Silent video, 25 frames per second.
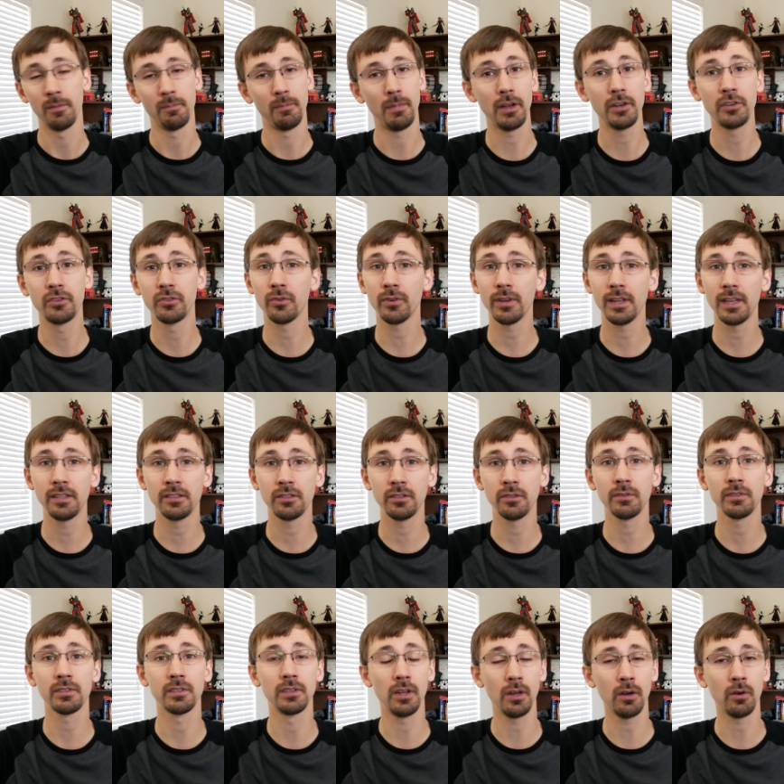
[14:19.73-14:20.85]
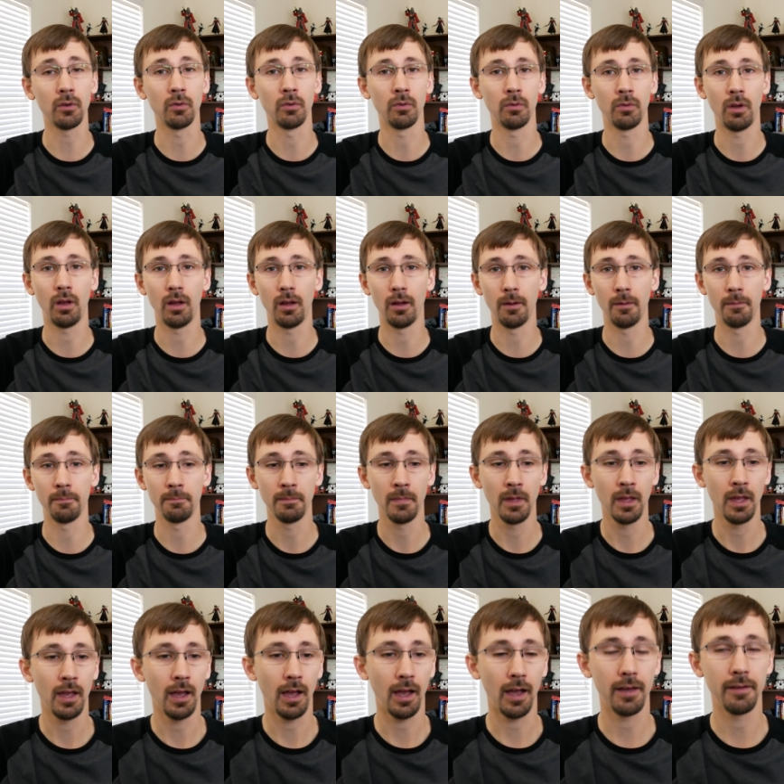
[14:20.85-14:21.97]
My short answer is no. Um,
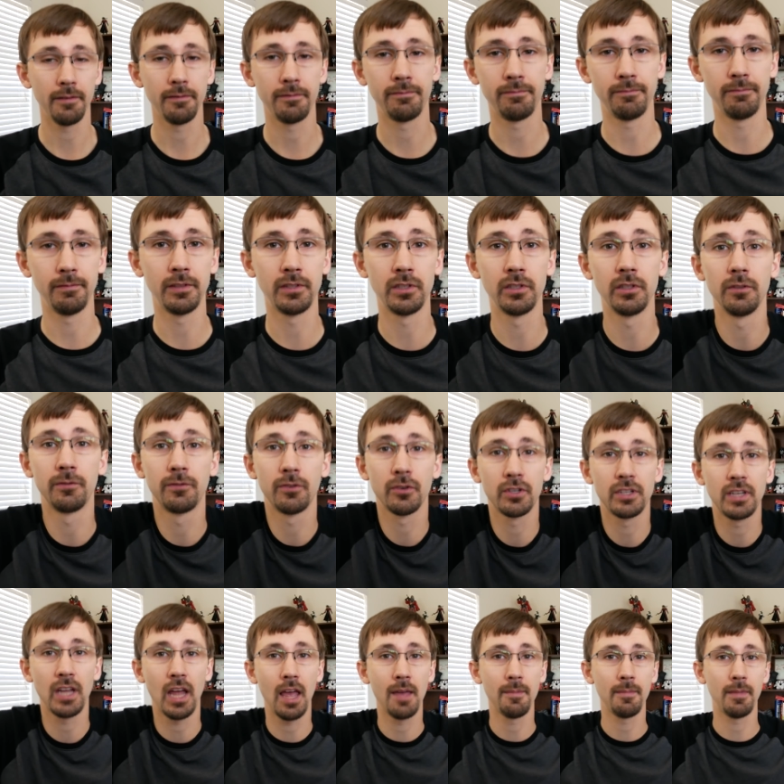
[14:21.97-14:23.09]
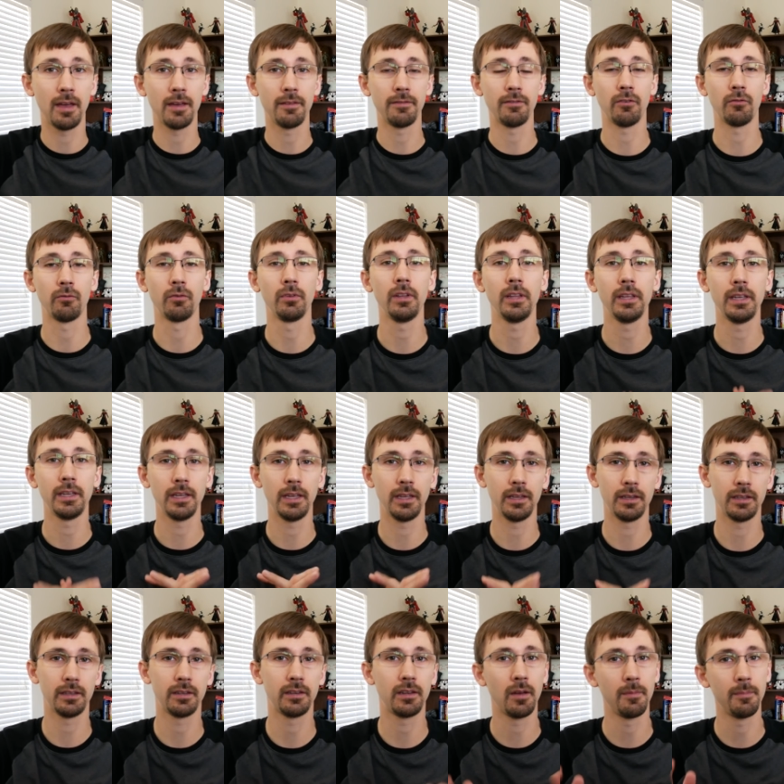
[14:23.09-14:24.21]
I've this is the first time I've really
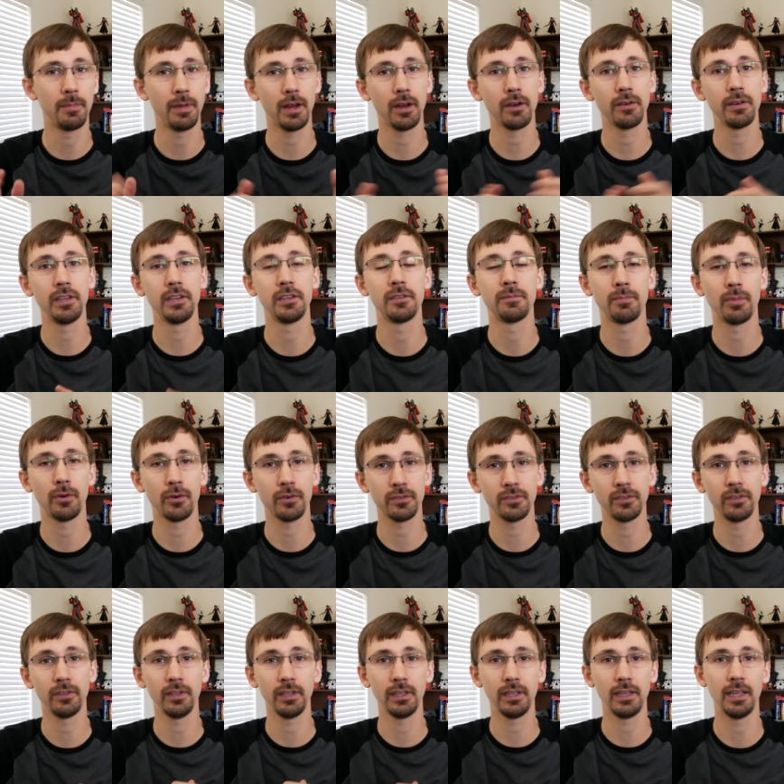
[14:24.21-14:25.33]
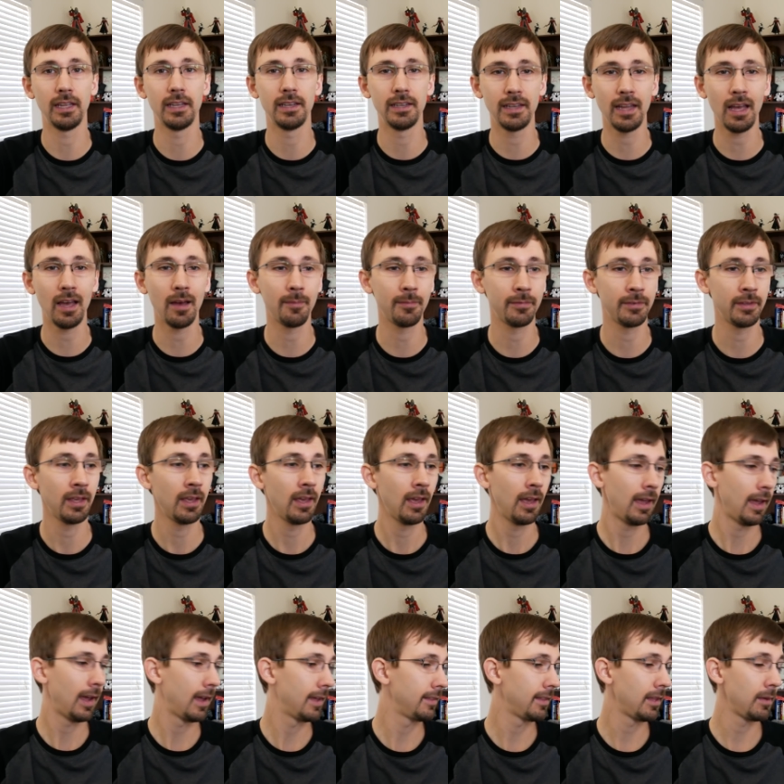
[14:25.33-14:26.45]
compared each personally in depth,
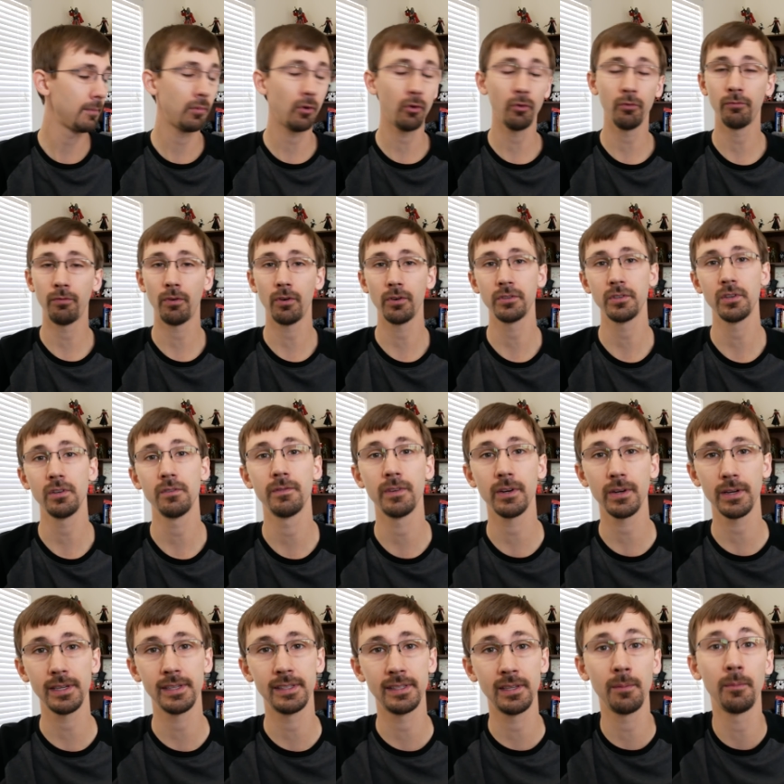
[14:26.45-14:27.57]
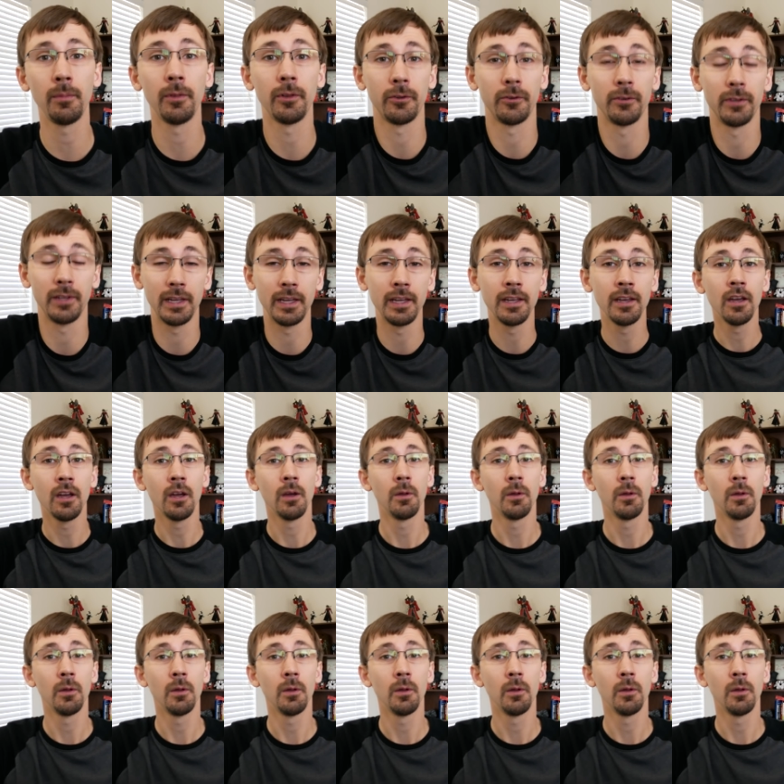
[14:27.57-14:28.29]
and they both function very similarly.